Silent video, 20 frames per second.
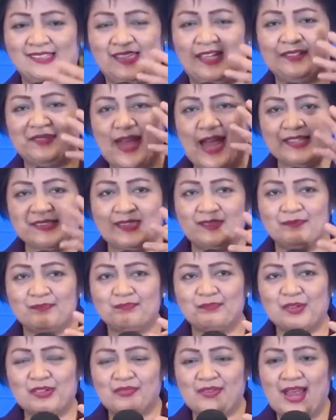it doesn't
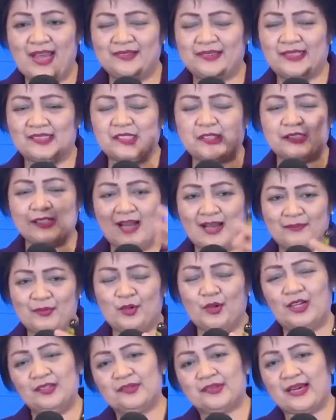provide that
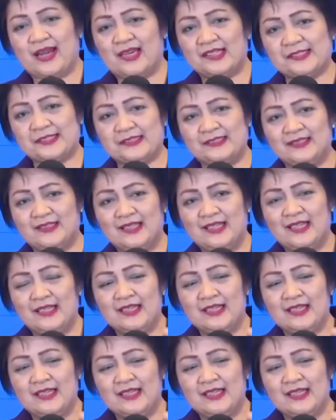sharp contrast.